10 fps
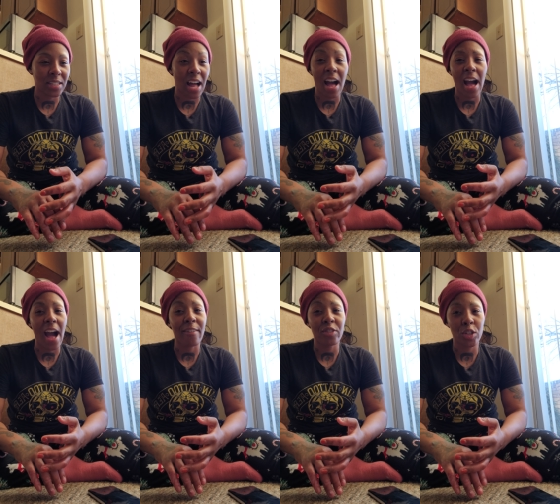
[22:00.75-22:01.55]
because I
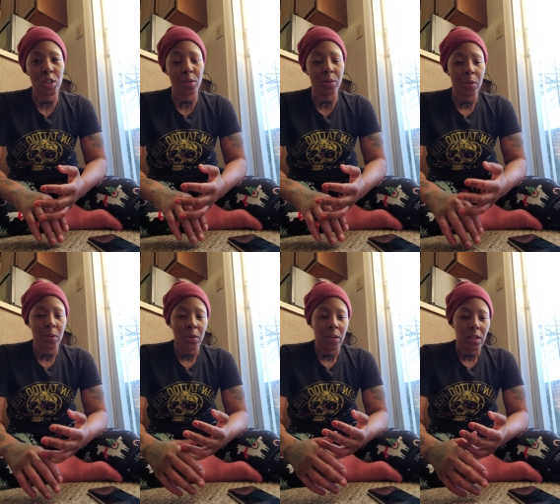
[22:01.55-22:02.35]
have to.
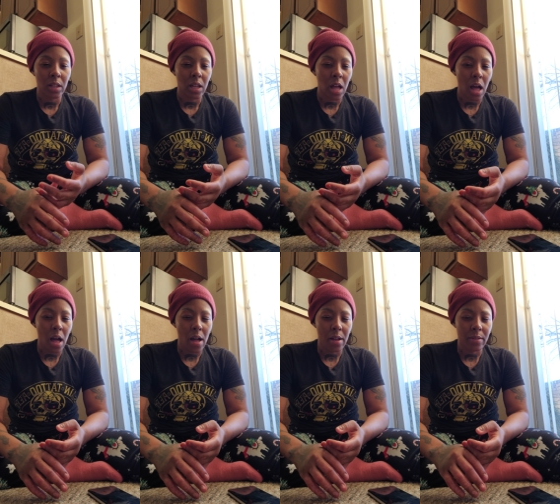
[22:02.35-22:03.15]

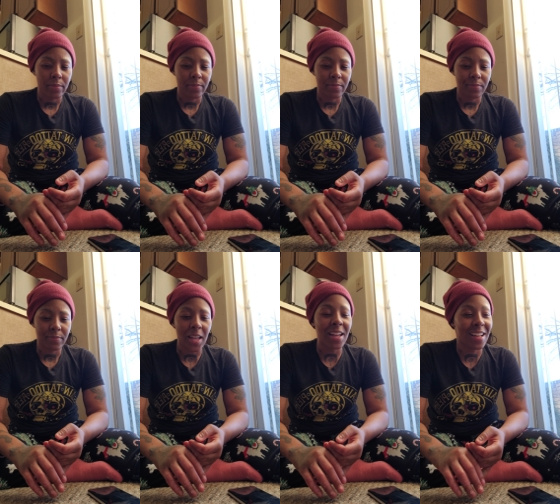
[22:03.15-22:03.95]
Um,